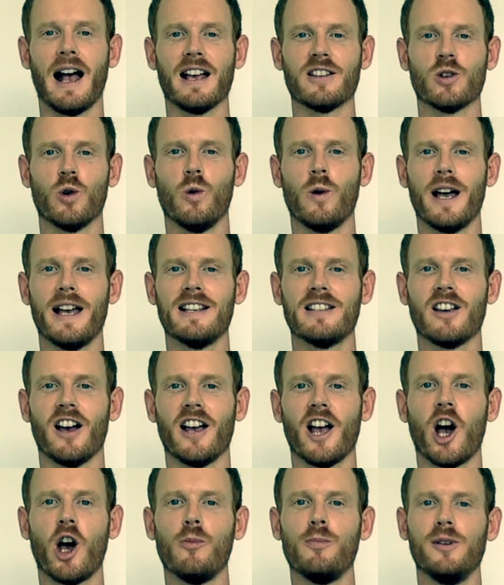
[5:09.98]
As always,
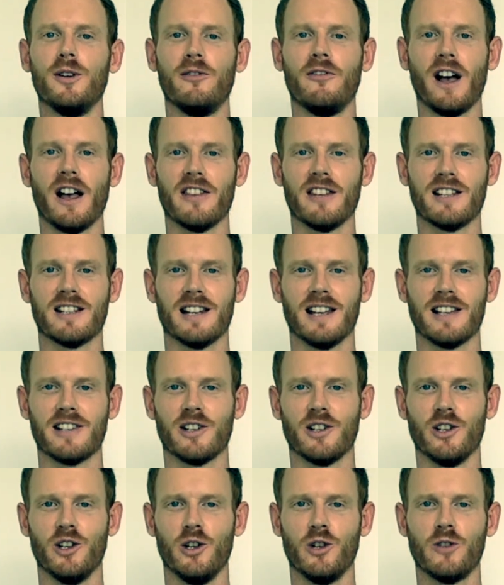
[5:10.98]
I hope you found this
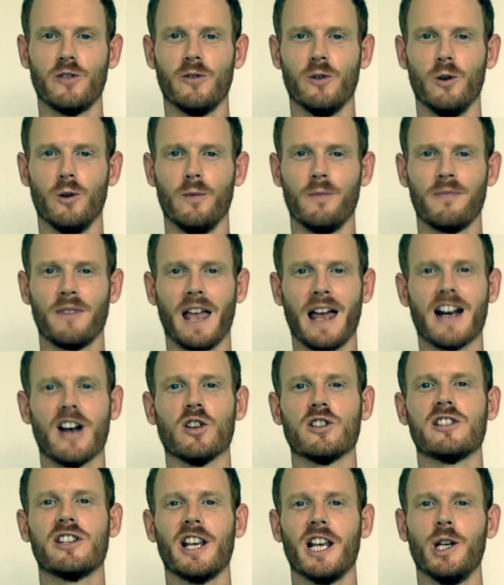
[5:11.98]
lesson useful, and
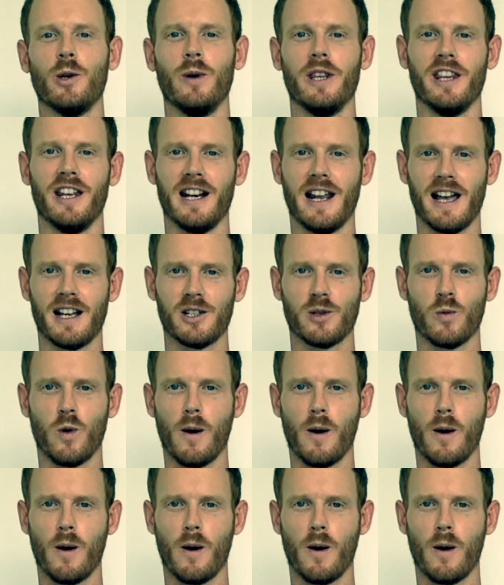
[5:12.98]
I'll see you in the next